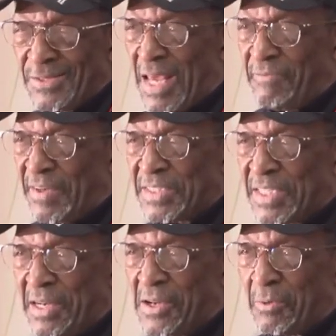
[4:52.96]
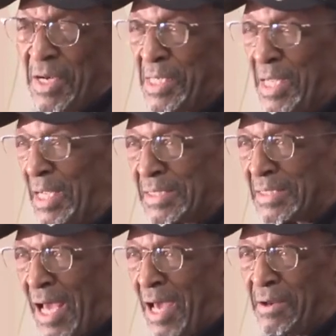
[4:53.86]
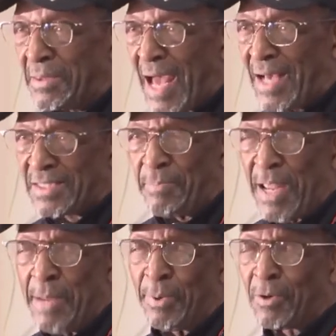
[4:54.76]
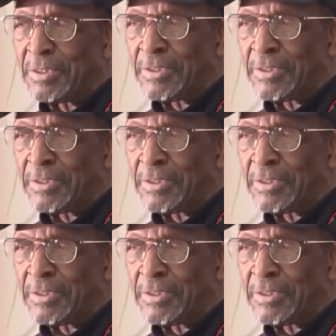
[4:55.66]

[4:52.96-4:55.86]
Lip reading: St. Vincent and the Grenadines is 100,000 people.